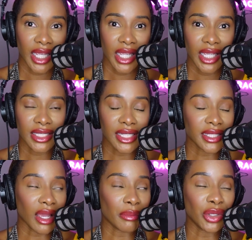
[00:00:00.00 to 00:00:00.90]
She's
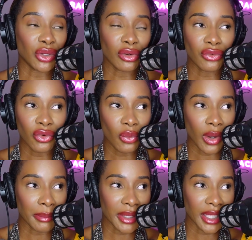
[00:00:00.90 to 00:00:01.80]
a beautiful
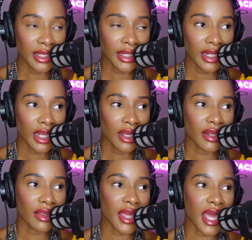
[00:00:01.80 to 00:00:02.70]
woman
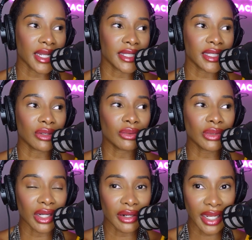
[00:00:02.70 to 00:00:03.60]
that is still
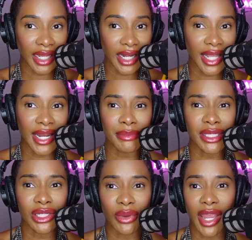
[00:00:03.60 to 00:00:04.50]
learning, and I'm
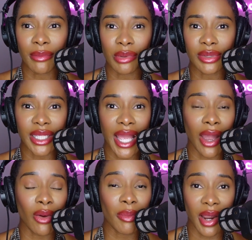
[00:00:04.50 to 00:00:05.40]
still able to
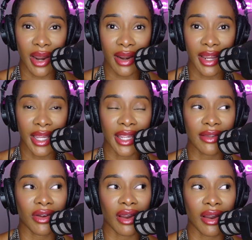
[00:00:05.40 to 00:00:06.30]
help her and
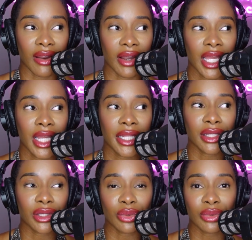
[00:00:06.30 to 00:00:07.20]
give her the
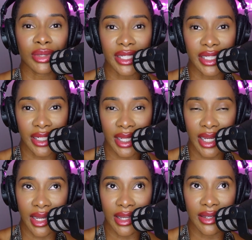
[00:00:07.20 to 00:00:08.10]
tools that she
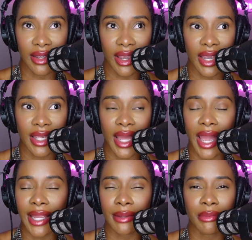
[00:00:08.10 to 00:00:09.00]
needs. And
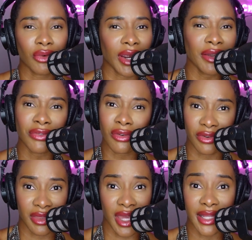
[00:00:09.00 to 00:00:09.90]
I am grateful
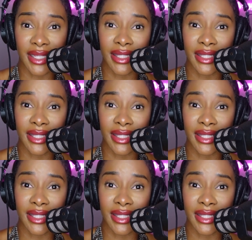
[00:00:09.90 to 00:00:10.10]
for that. That's an